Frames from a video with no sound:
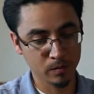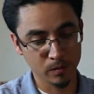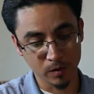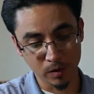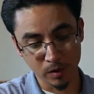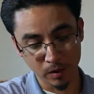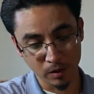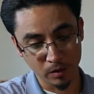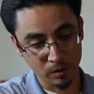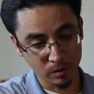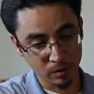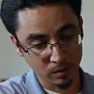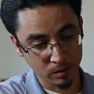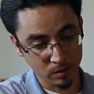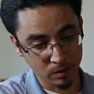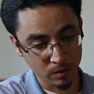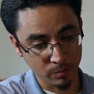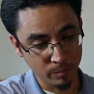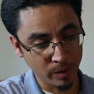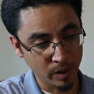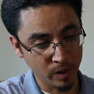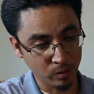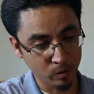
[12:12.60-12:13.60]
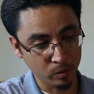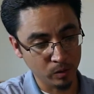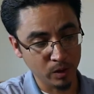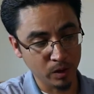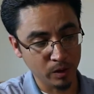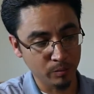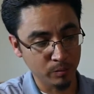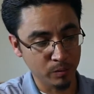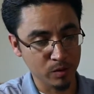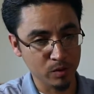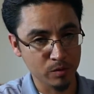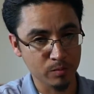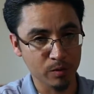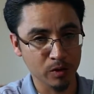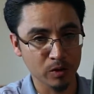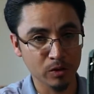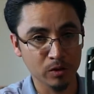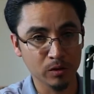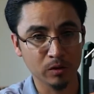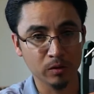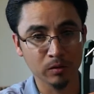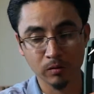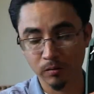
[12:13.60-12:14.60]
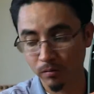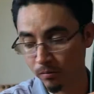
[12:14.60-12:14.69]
yeah, the metal cup is missing.